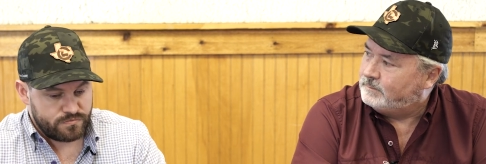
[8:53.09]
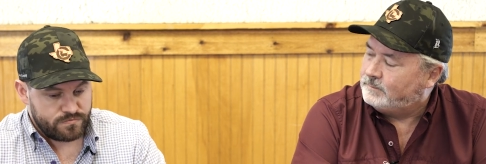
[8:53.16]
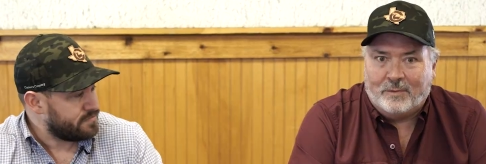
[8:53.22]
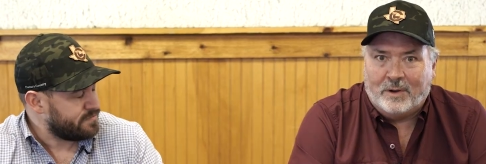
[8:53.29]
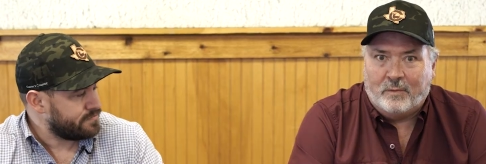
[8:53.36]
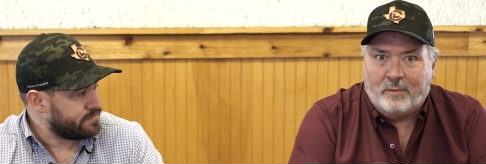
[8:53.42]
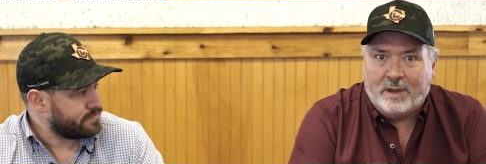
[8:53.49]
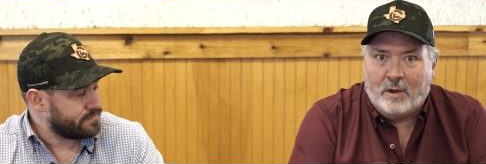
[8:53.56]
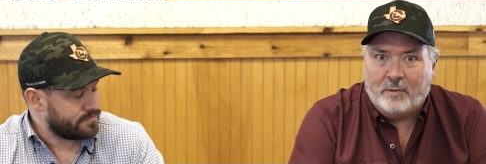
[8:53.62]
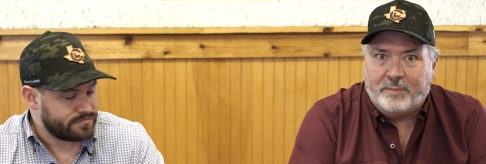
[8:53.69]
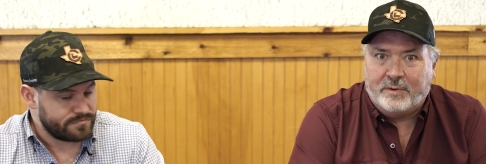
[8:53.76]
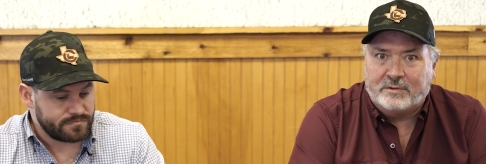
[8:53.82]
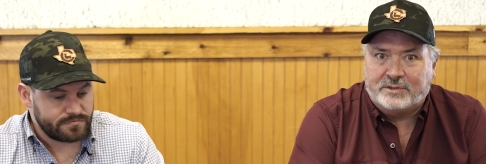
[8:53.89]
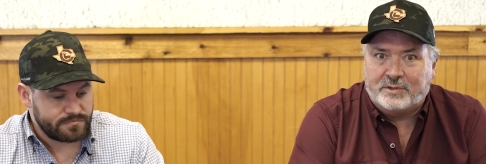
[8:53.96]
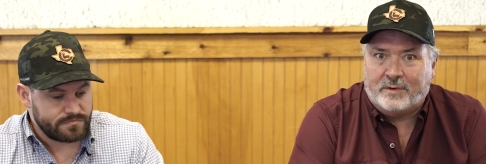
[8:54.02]
Speaker 1: Well, we hope
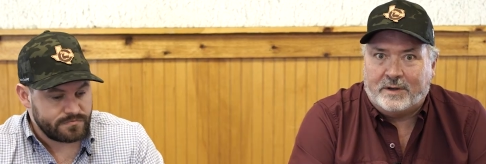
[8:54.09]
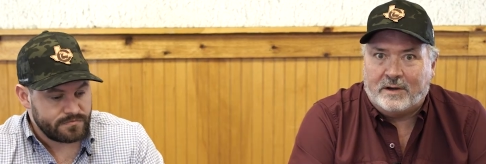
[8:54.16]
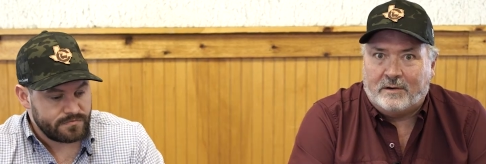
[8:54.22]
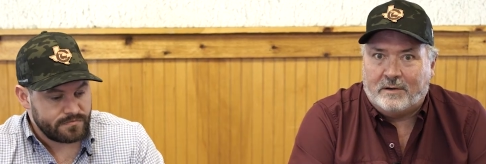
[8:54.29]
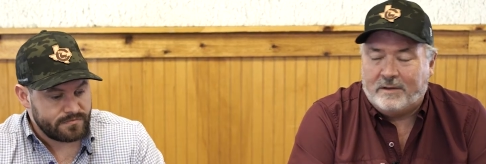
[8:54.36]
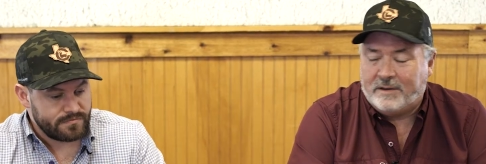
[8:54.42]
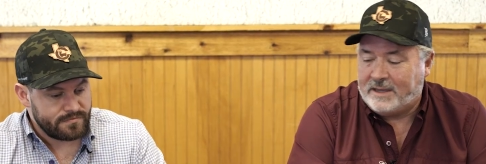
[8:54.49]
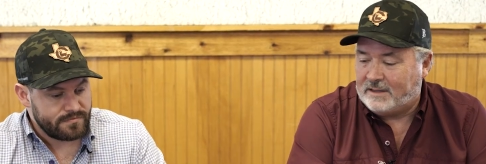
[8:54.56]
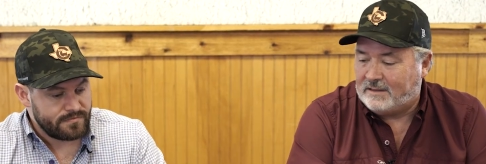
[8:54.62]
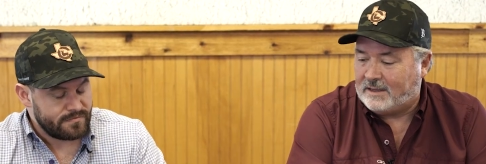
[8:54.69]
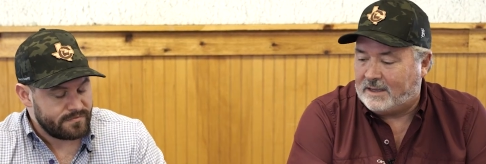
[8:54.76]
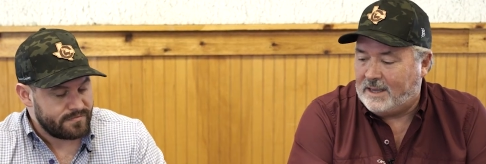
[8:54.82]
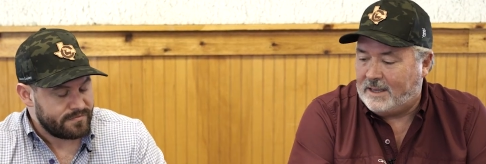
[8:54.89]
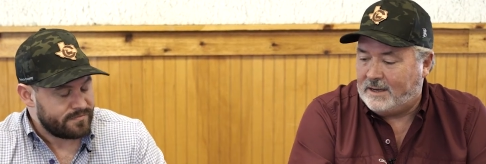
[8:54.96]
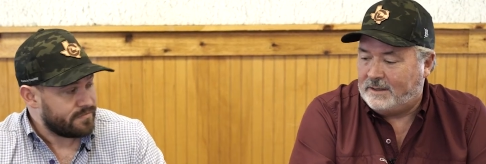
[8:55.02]
you enjoyed our look at the
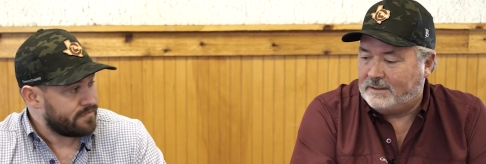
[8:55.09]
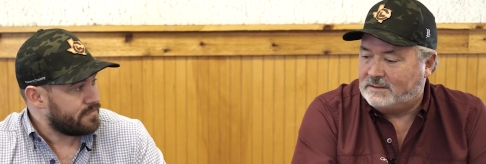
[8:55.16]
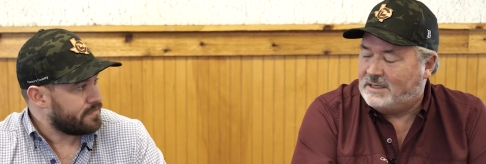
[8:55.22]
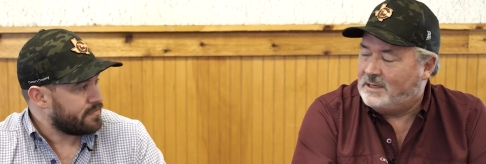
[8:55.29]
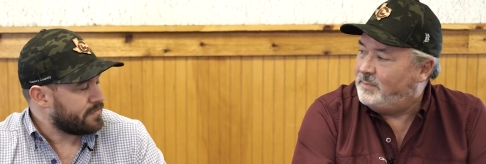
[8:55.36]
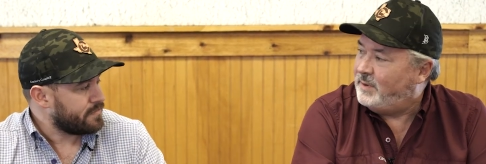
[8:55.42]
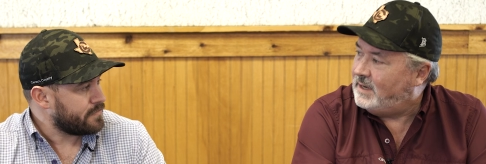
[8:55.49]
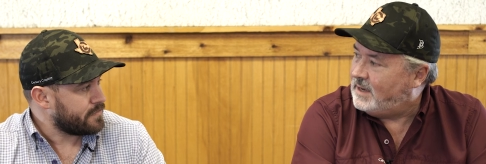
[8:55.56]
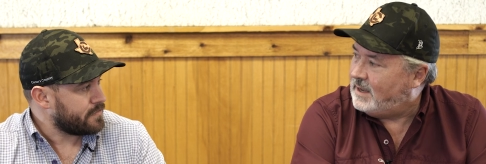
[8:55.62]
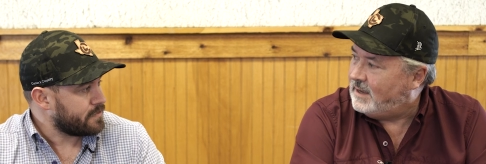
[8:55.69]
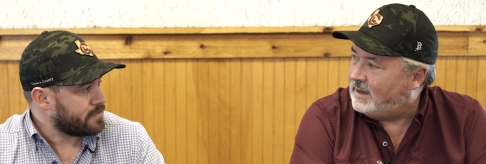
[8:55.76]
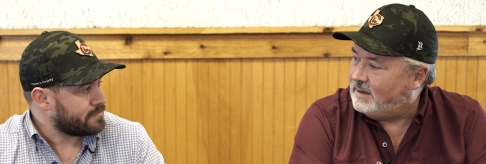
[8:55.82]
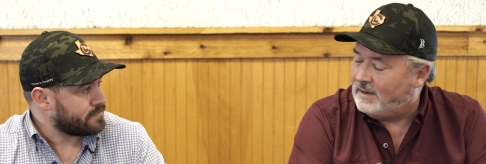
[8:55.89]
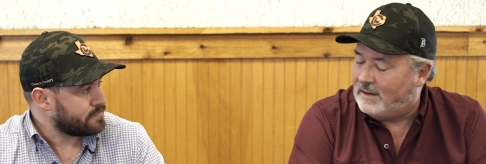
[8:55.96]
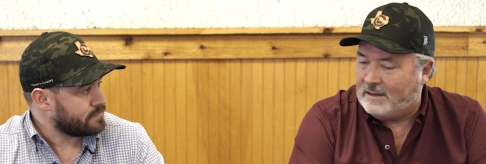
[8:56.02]
Canik
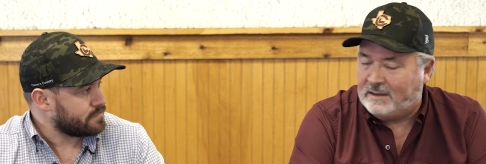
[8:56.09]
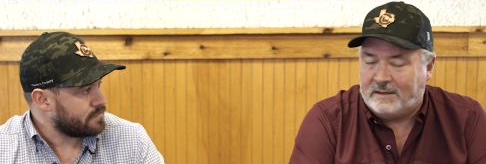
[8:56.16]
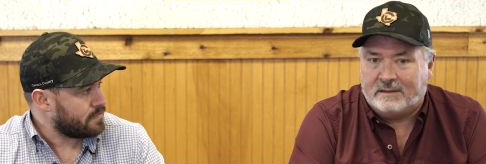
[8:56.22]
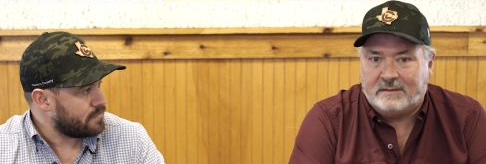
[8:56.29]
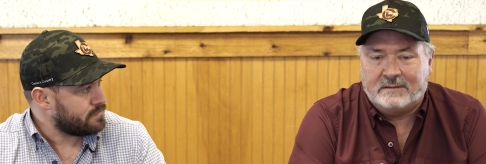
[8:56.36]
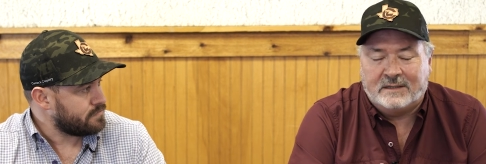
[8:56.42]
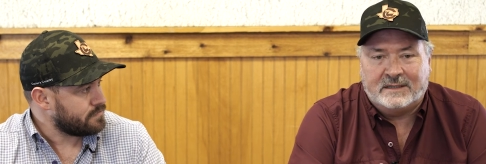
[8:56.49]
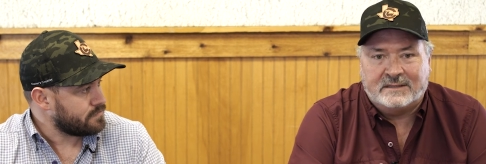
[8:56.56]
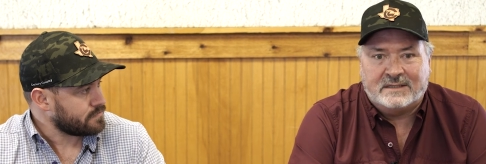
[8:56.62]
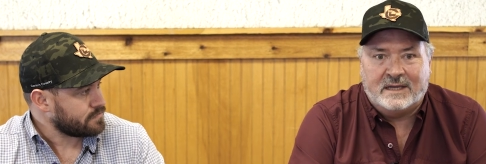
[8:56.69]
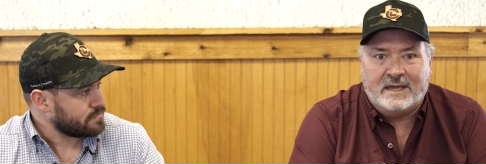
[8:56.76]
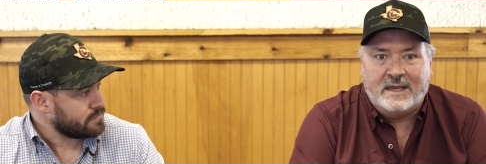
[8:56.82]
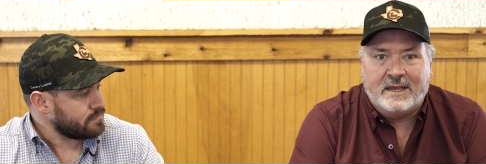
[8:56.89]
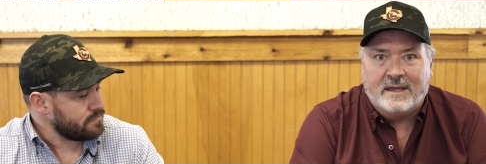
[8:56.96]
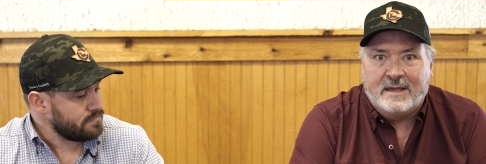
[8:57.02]
TP9 uh,
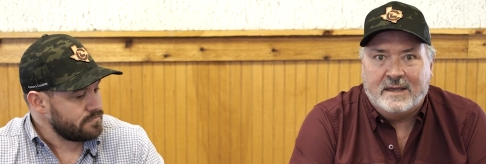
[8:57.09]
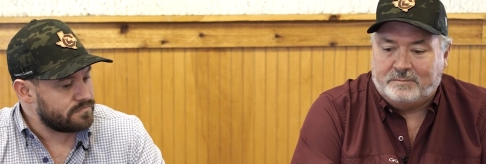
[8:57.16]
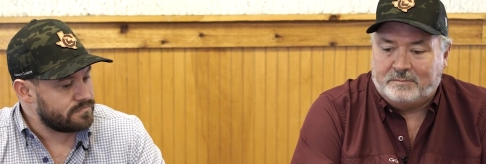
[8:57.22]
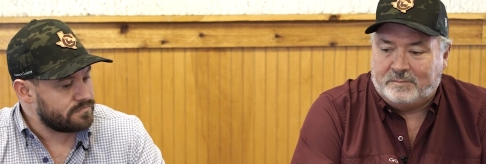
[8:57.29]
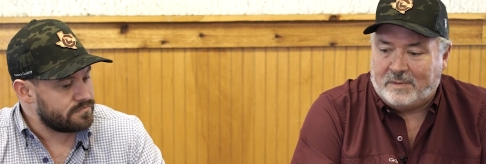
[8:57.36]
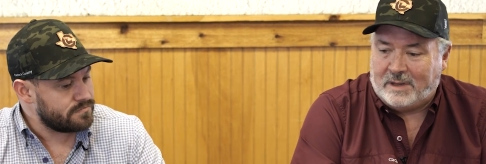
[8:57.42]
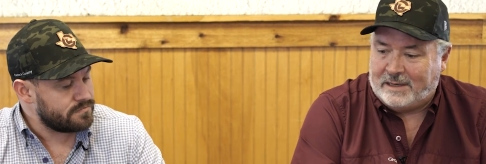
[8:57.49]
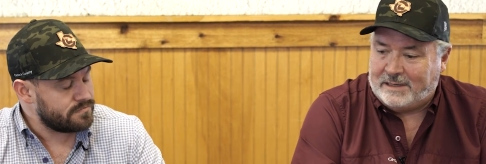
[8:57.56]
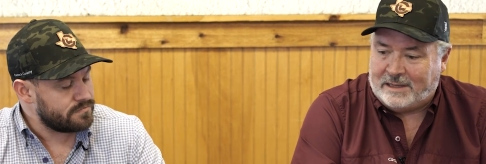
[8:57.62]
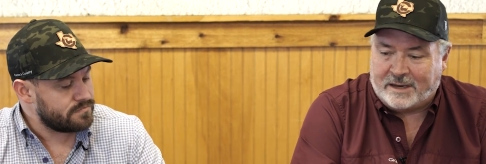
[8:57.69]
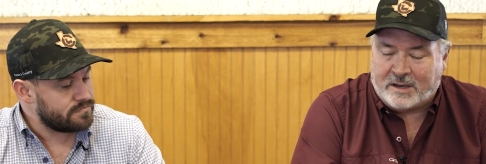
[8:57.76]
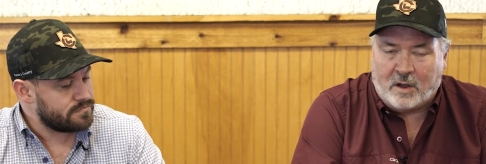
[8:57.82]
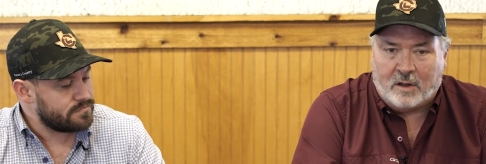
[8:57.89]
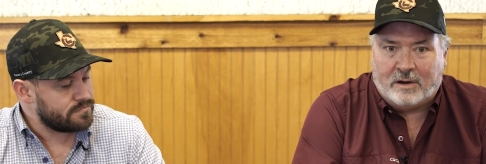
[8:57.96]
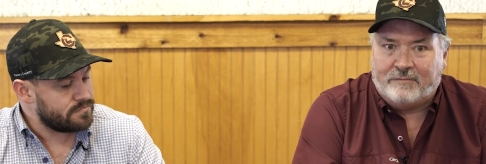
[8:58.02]
SA.
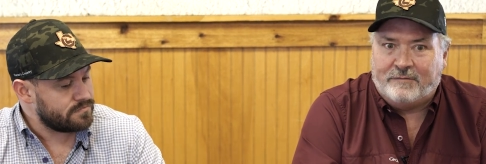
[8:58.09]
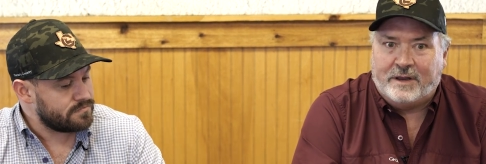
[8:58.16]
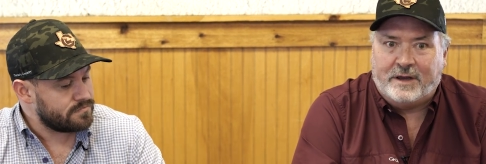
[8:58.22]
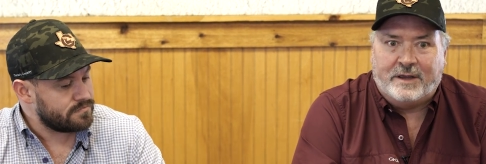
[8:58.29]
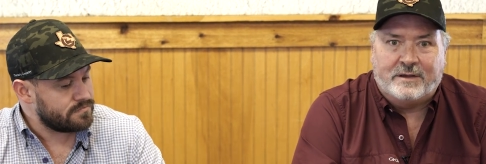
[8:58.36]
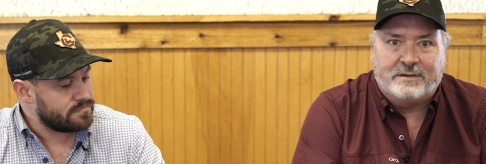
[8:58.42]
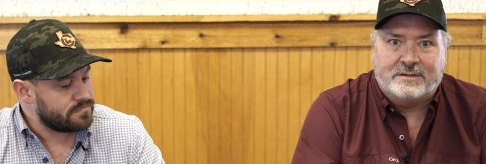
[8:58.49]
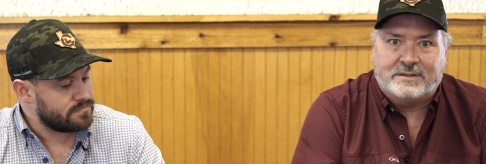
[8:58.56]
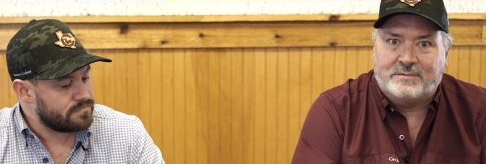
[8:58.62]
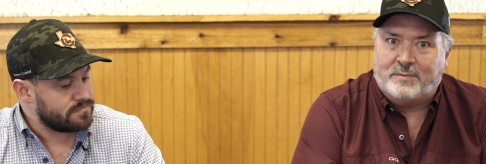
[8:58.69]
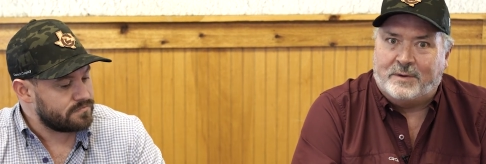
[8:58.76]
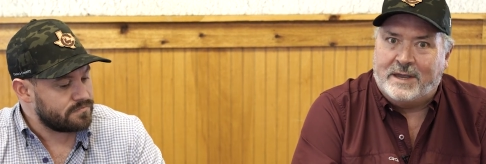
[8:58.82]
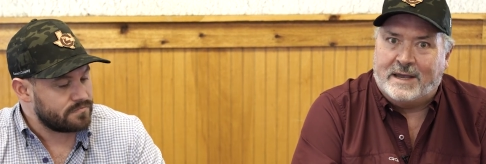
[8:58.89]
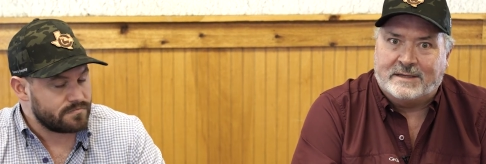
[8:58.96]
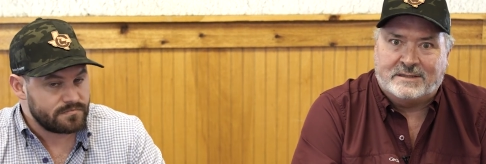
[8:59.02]
Like all our videos,
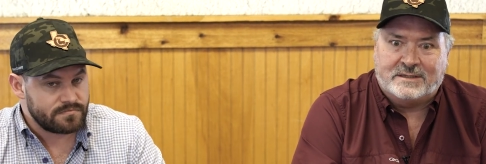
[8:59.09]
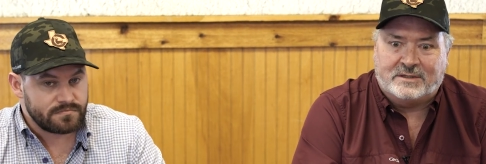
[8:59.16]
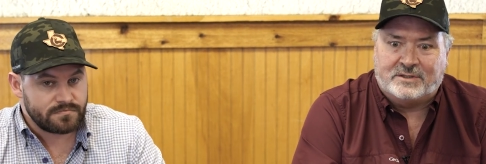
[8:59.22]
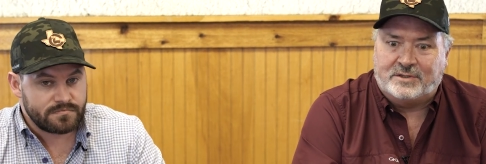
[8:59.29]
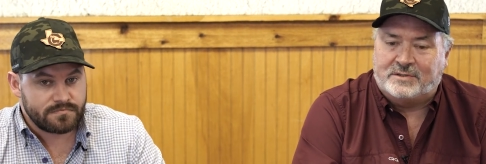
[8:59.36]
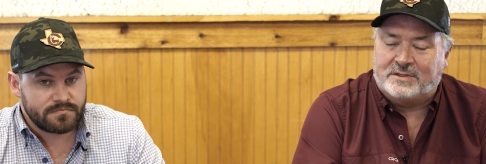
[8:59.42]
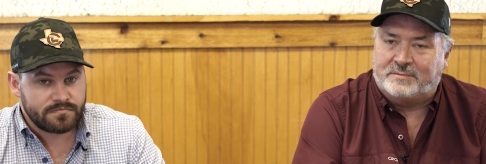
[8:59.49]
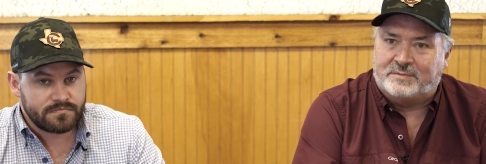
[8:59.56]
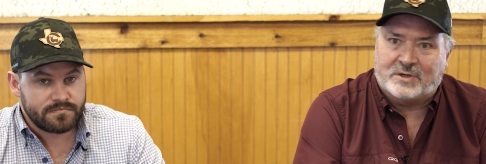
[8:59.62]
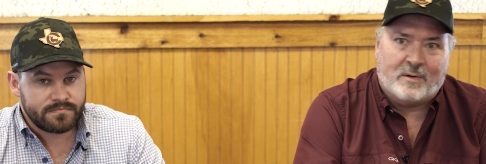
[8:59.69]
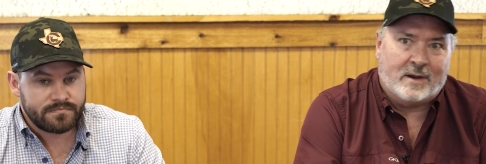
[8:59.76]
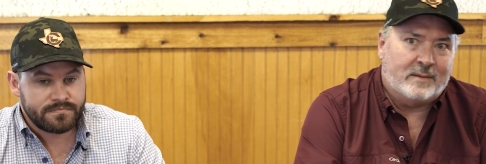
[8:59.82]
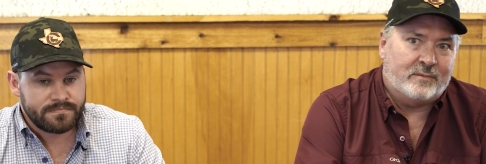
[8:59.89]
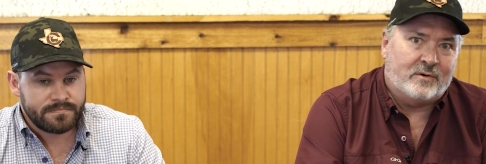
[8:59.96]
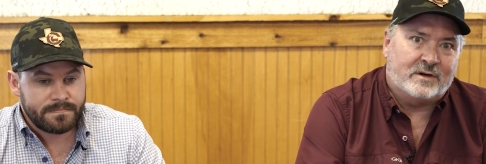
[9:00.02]
we ask that you
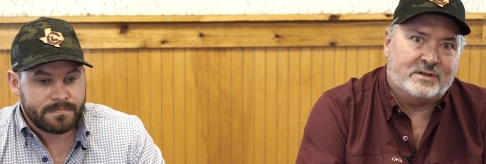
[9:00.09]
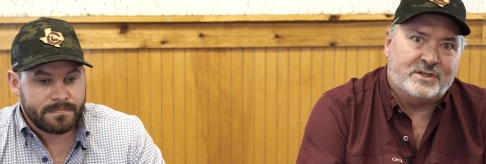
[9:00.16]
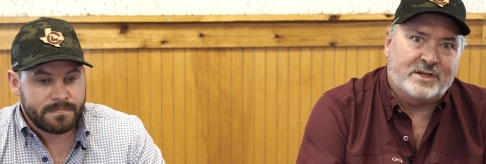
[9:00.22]
subscribe to our